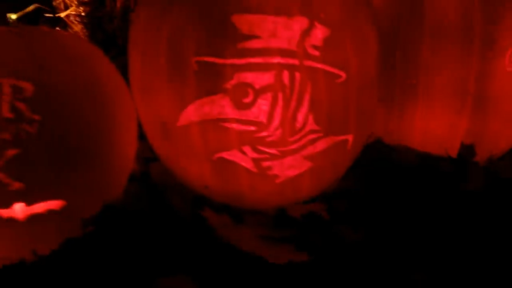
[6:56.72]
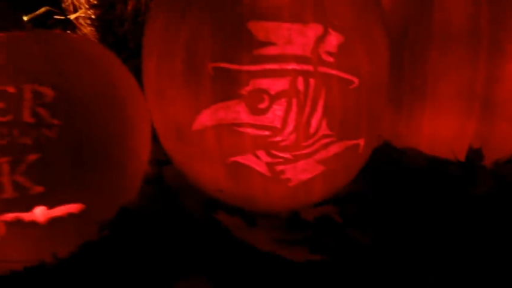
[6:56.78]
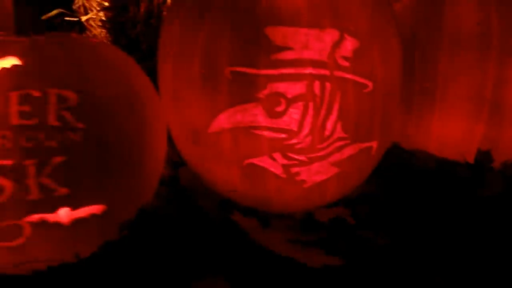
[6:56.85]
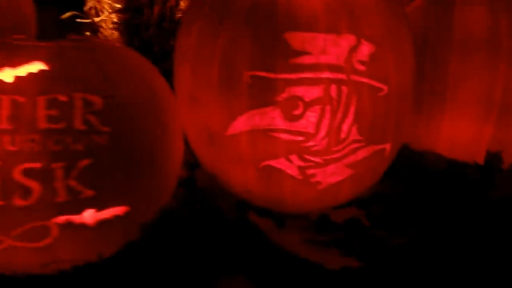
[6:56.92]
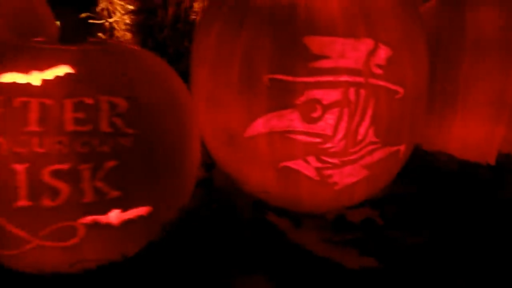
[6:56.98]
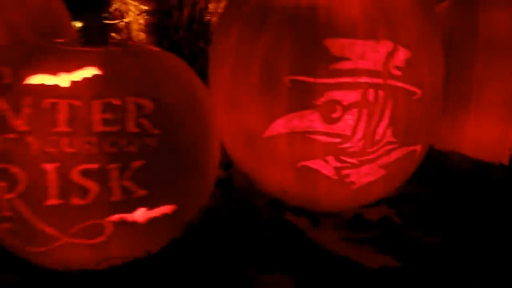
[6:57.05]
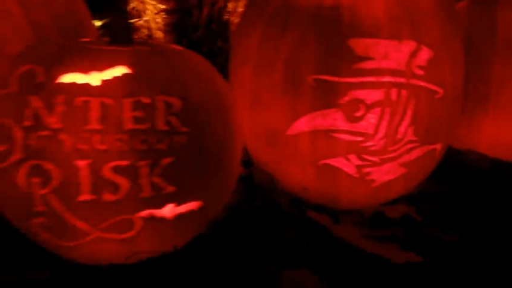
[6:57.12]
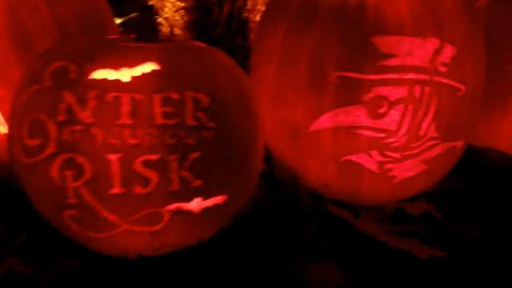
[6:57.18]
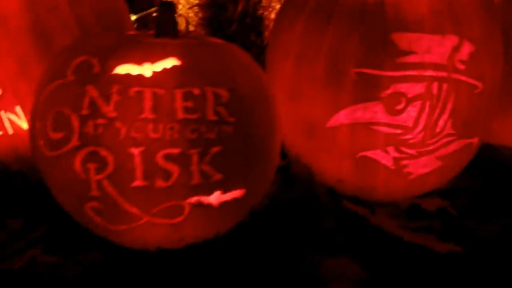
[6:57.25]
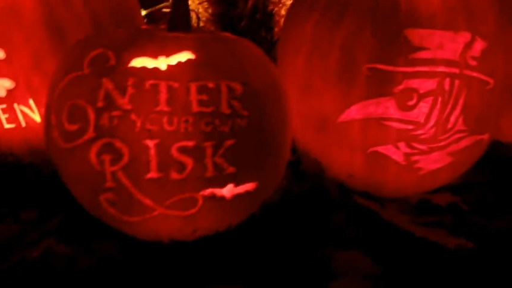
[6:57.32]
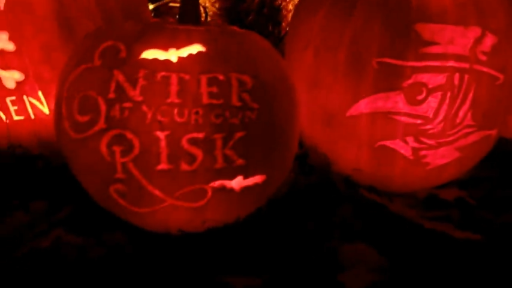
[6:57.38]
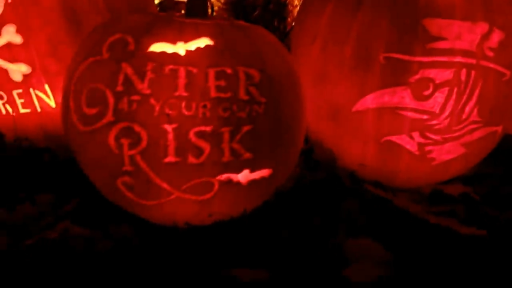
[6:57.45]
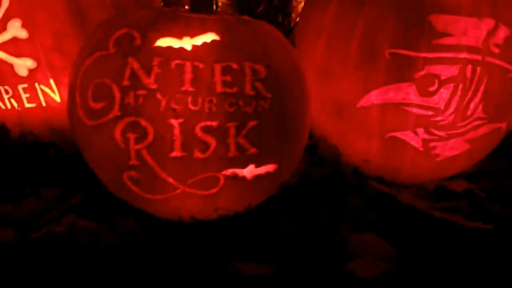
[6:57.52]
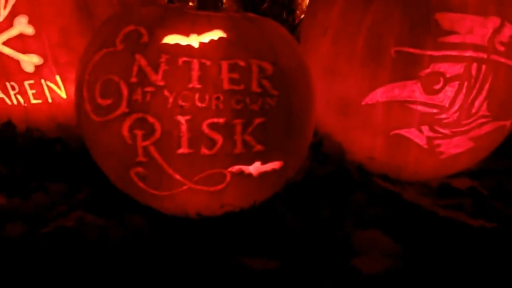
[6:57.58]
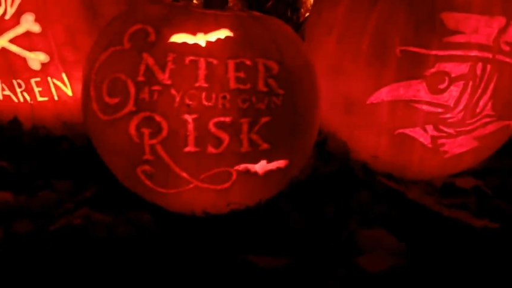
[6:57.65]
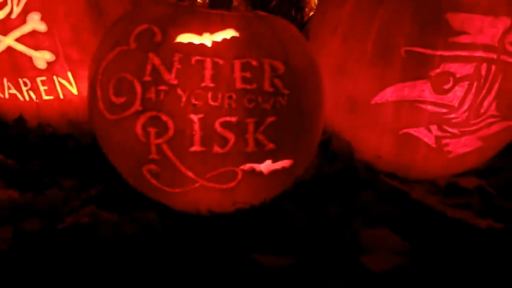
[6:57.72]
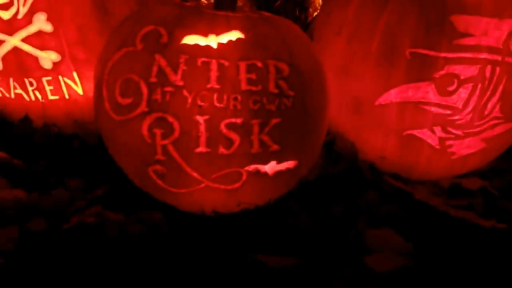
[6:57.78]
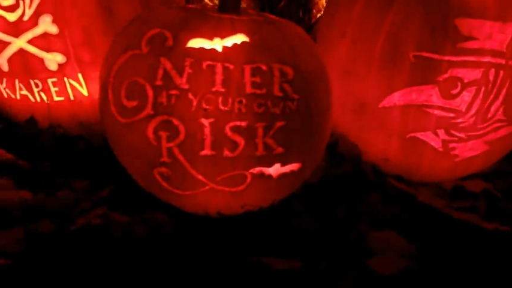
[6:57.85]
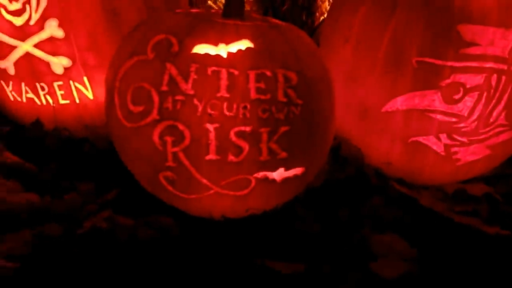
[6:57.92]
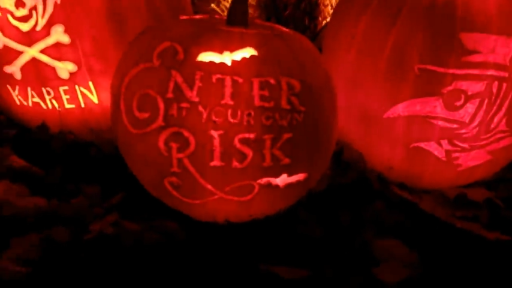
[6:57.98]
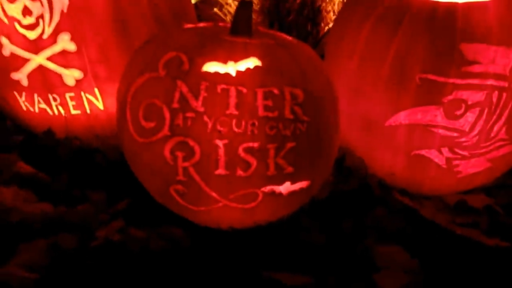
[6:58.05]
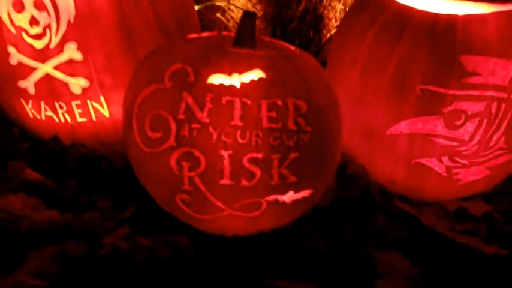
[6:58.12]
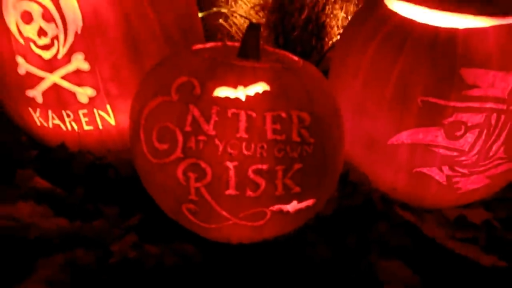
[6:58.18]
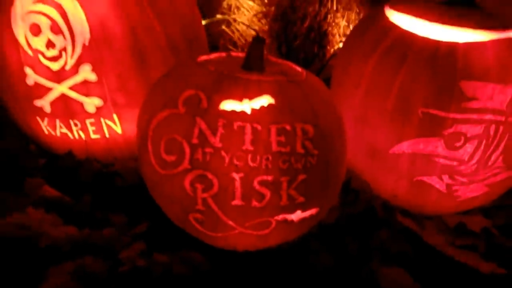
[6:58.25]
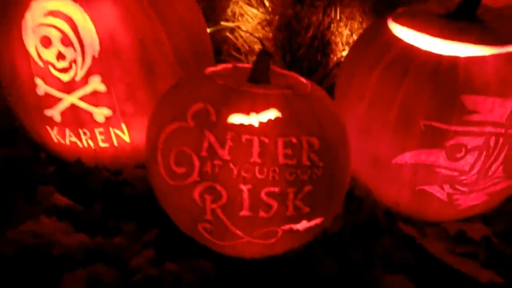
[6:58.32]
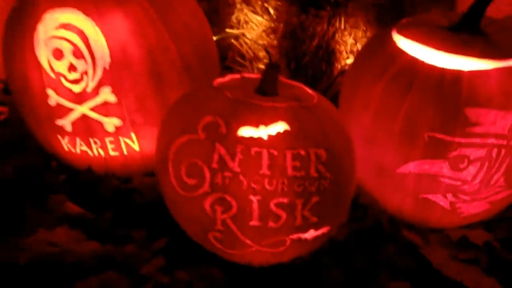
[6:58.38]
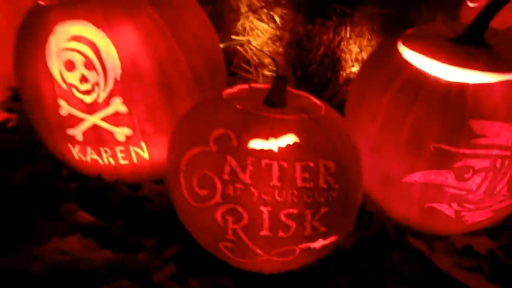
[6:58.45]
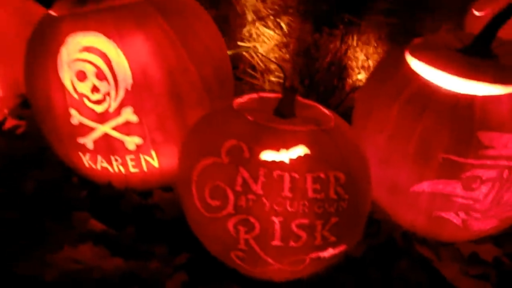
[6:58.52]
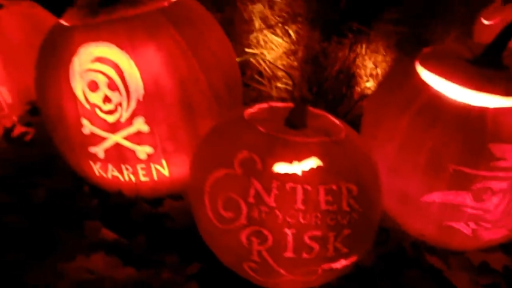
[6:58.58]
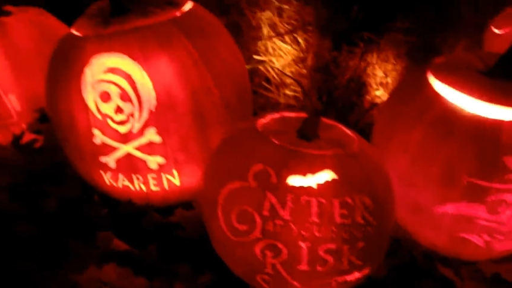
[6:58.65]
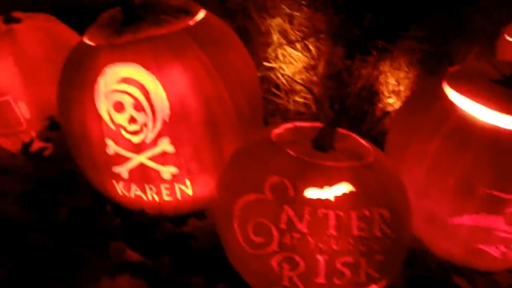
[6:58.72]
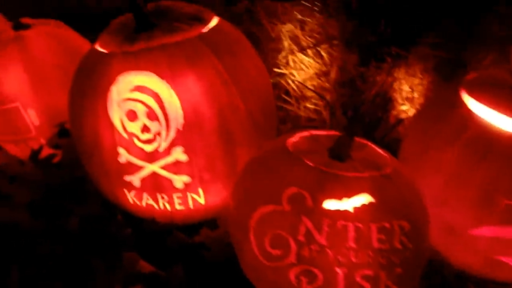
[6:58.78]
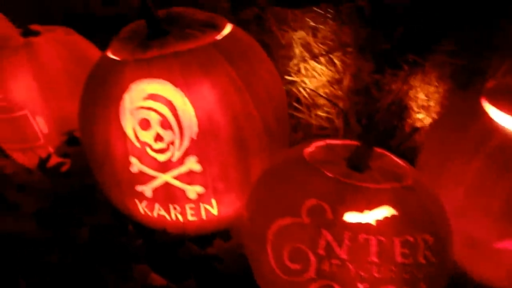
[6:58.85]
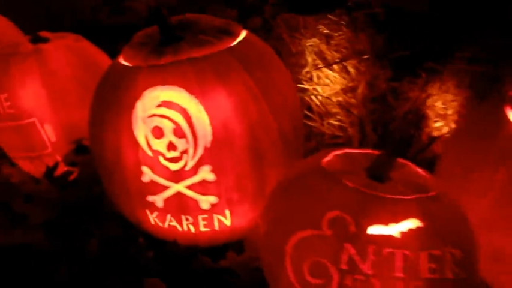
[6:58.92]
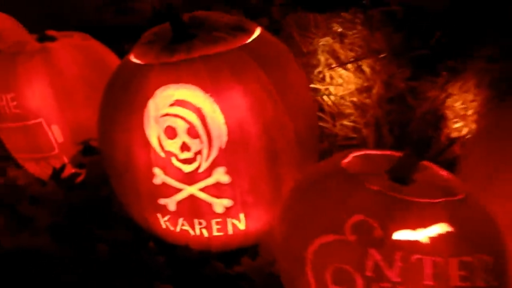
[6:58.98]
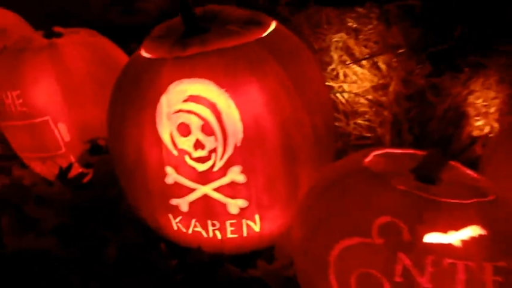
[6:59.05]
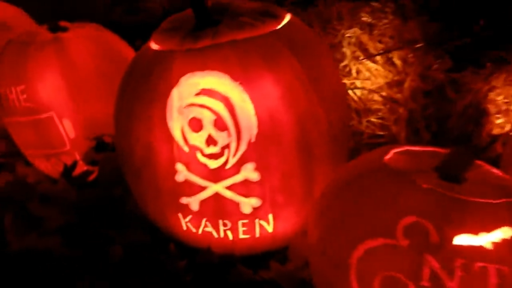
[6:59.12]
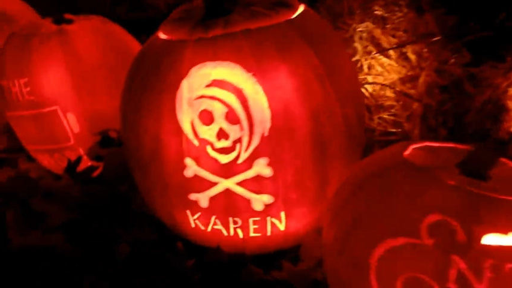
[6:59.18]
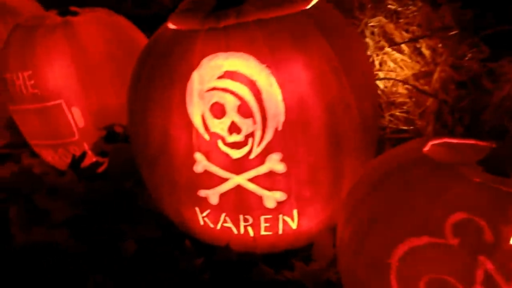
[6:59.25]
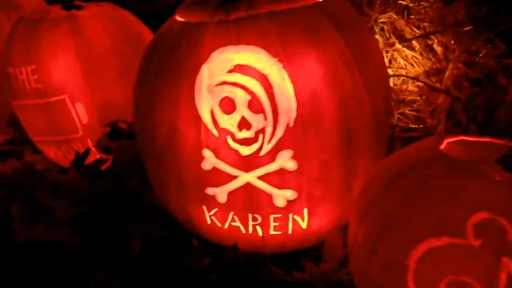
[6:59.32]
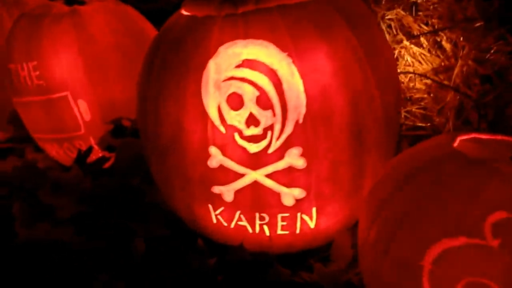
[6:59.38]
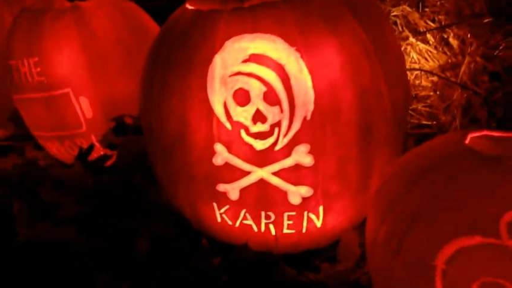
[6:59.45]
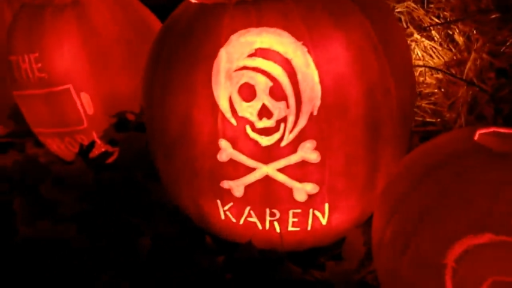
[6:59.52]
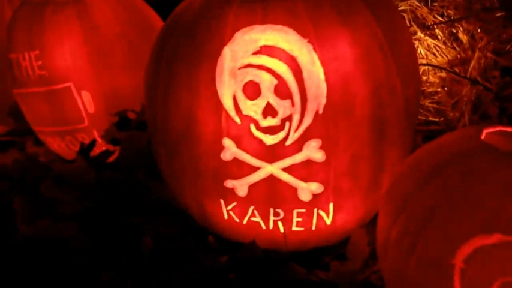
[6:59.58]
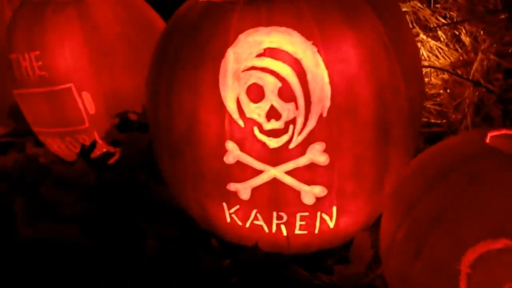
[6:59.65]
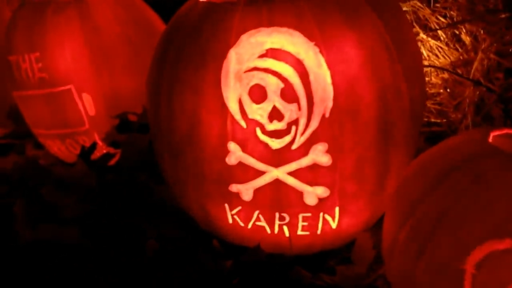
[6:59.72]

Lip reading: No face is visible, so there are no lips to read.